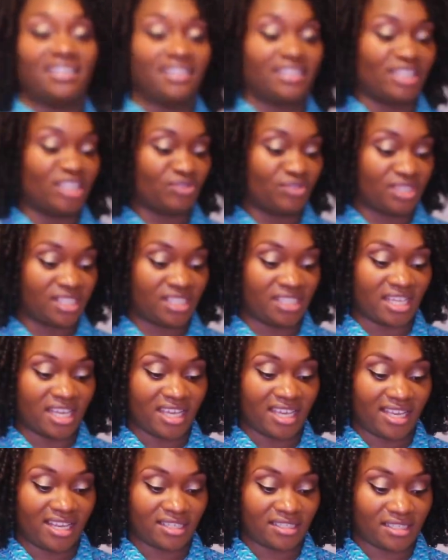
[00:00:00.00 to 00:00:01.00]
and give it
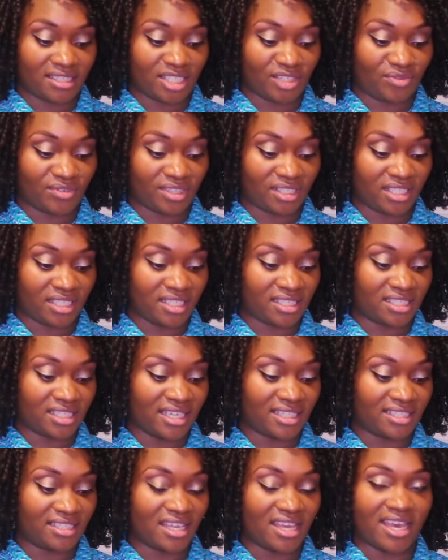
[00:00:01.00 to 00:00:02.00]
stains and different things
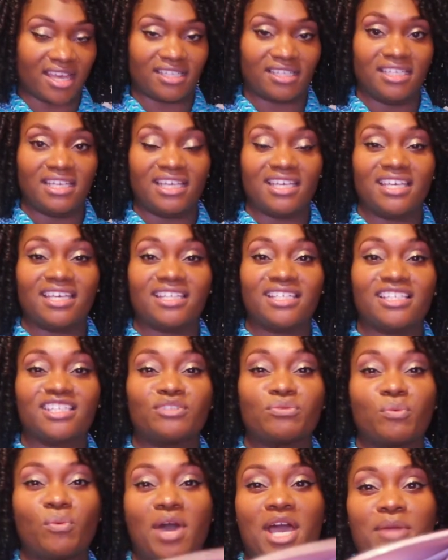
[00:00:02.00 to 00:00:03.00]
like that. It
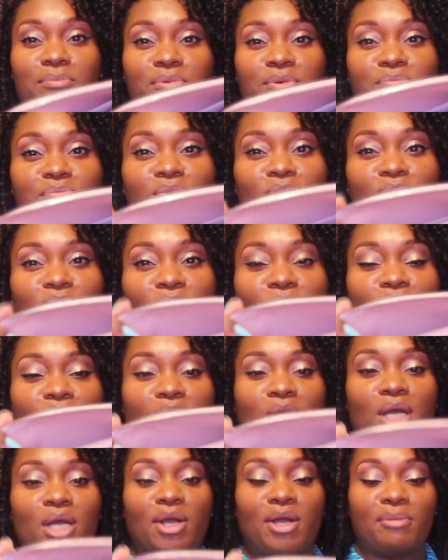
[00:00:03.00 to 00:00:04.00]
is wipeable,
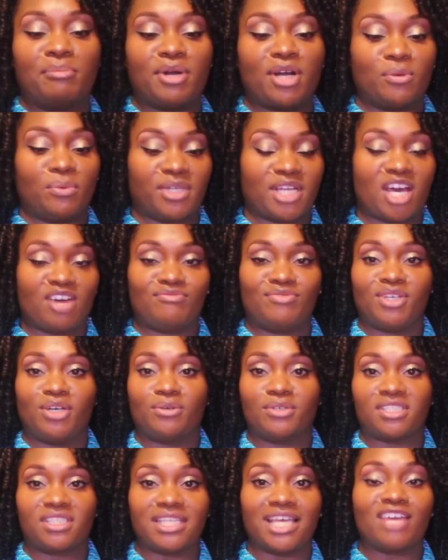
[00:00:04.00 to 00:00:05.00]
but what I've
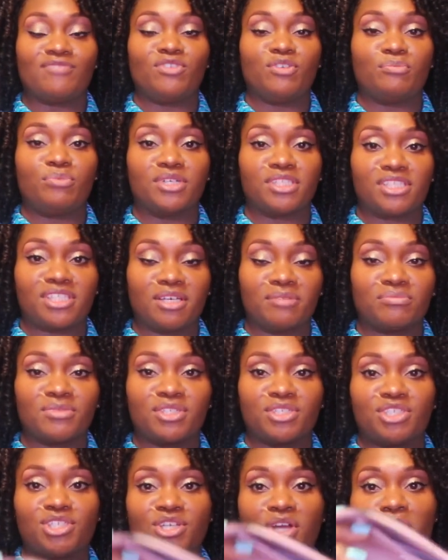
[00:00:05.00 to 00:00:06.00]
noticed that if you put
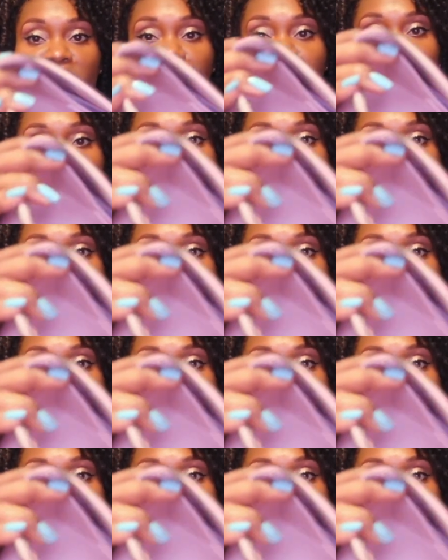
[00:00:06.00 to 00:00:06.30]
something sharp